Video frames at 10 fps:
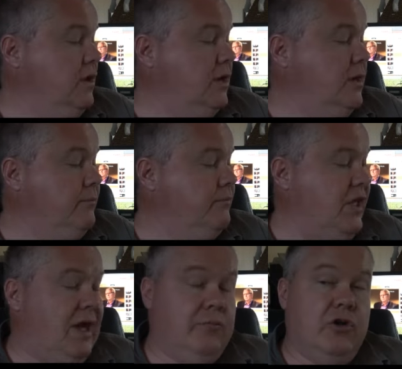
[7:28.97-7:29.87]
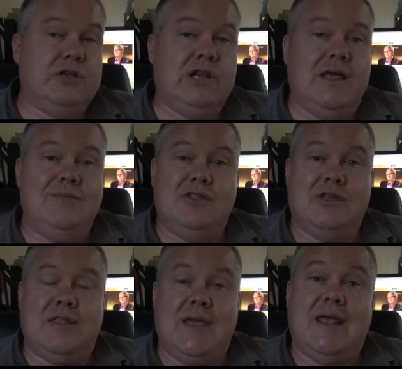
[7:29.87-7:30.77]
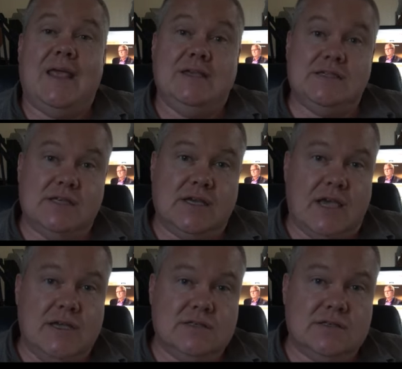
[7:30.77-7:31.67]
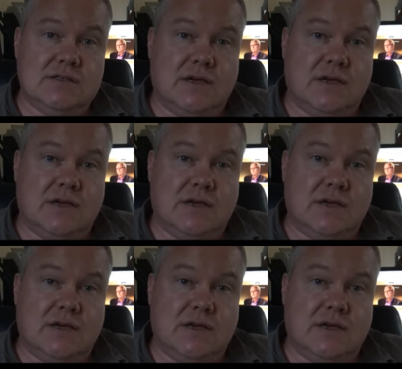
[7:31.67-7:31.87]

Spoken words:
I'm not claiming that that is the case.